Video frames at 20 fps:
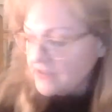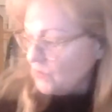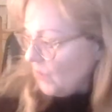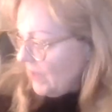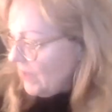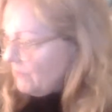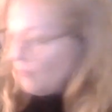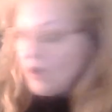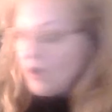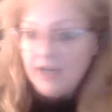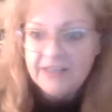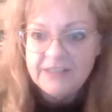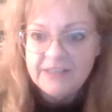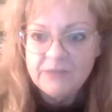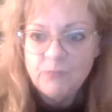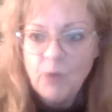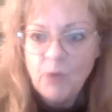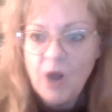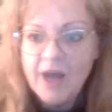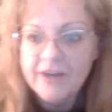white wine and
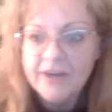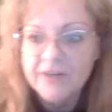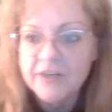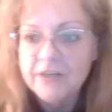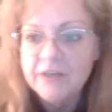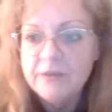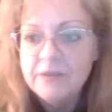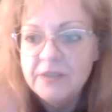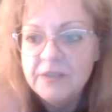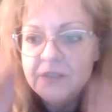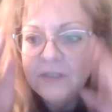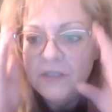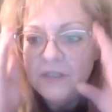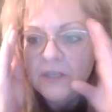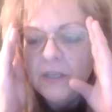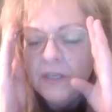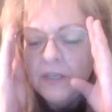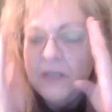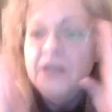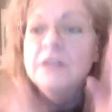water.
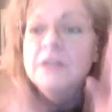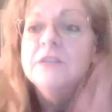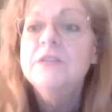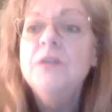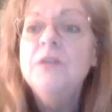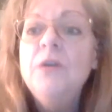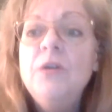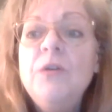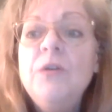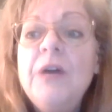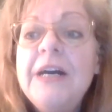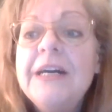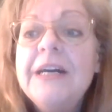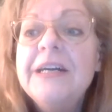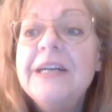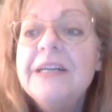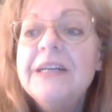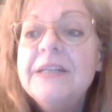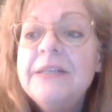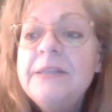So,
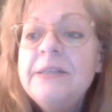I